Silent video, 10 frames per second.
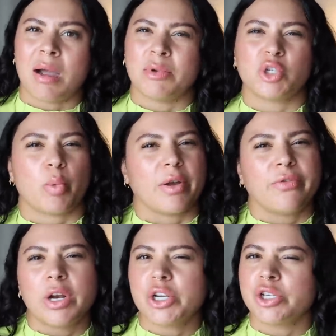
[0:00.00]
how much square
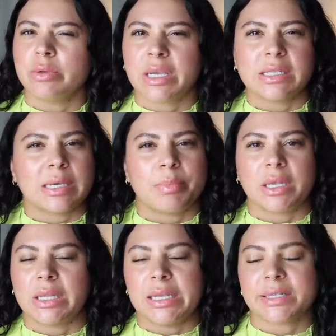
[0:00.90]
footage you can
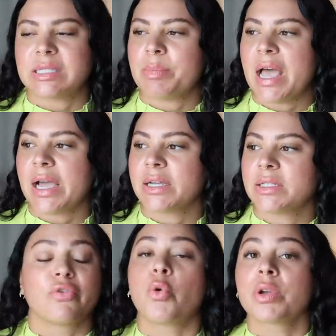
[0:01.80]
typically
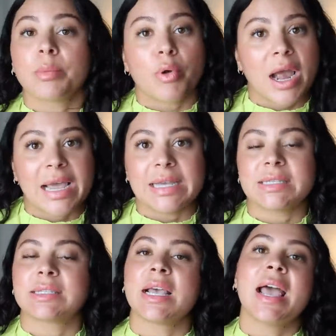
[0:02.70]
expect for the
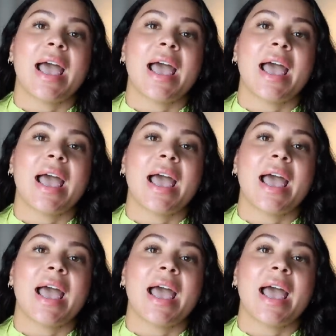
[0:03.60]
price,